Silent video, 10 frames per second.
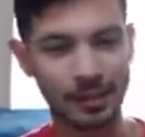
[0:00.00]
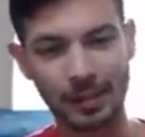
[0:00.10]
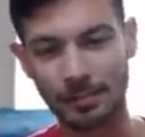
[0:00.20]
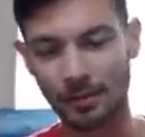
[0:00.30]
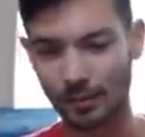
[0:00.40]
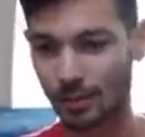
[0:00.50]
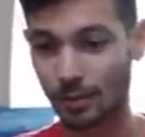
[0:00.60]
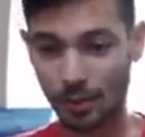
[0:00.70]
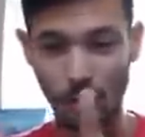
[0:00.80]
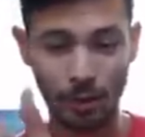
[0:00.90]
I'm
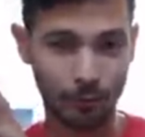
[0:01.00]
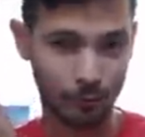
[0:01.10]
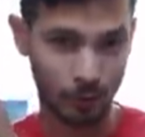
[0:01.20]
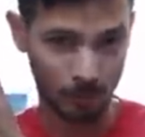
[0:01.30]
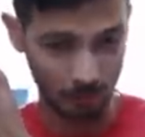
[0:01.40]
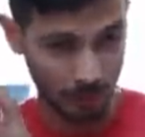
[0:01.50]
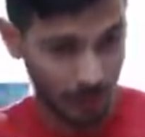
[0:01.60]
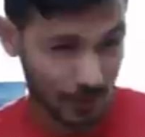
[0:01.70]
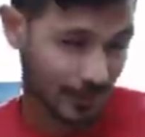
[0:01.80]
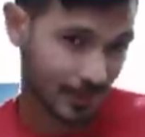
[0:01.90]
going from uh,
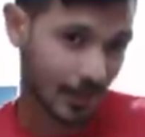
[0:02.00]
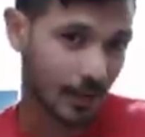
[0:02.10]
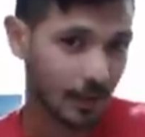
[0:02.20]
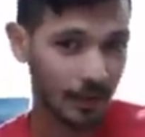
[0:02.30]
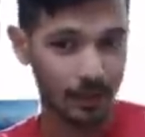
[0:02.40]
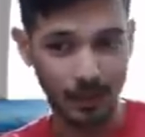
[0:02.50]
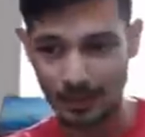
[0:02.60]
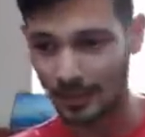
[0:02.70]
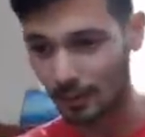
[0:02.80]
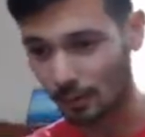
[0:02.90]
yesterday
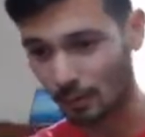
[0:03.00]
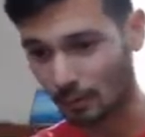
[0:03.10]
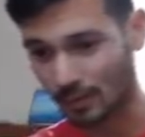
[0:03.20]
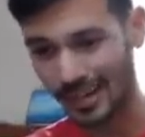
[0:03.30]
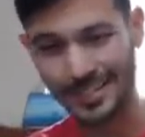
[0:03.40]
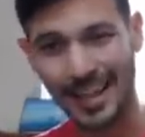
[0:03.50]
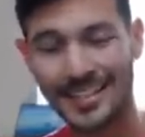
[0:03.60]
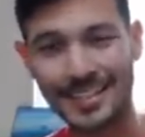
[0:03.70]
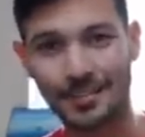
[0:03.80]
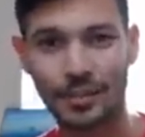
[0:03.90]
until today's the
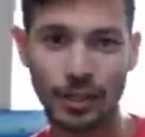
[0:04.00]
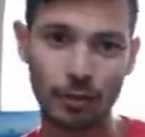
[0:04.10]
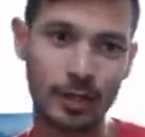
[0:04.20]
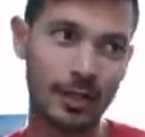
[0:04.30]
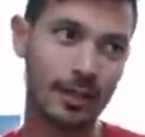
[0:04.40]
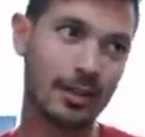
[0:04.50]
eighteenth of January.